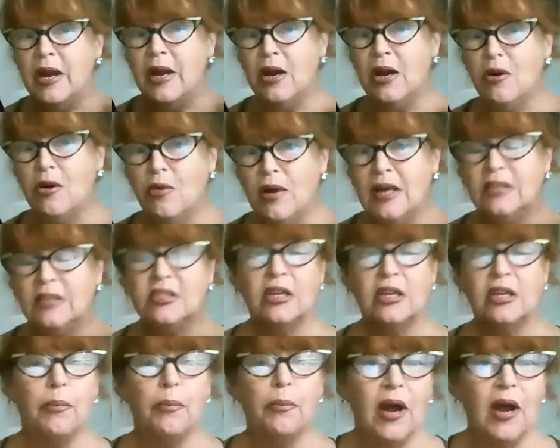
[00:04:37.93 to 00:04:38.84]
earrings
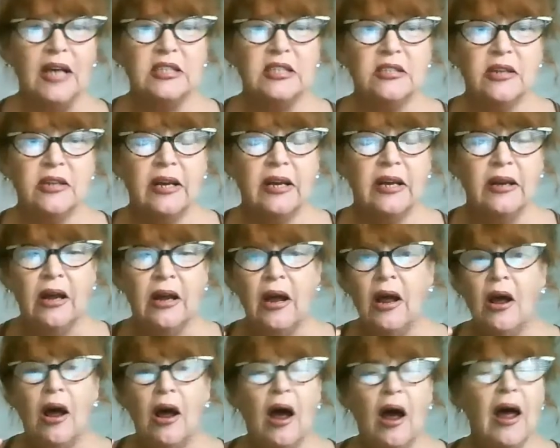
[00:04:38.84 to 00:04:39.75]
and a bracelet
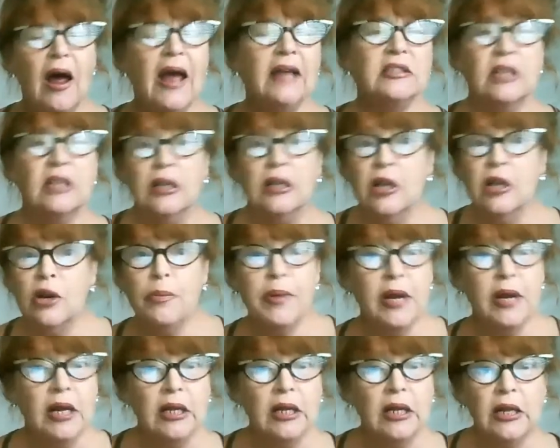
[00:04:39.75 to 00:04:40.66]
and a little
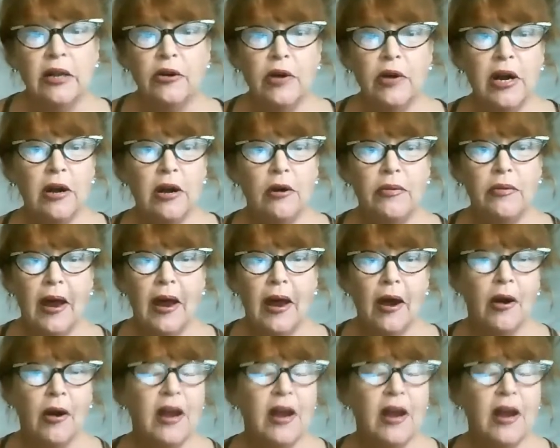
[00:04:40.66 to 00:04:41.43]
bit of glitter here and there.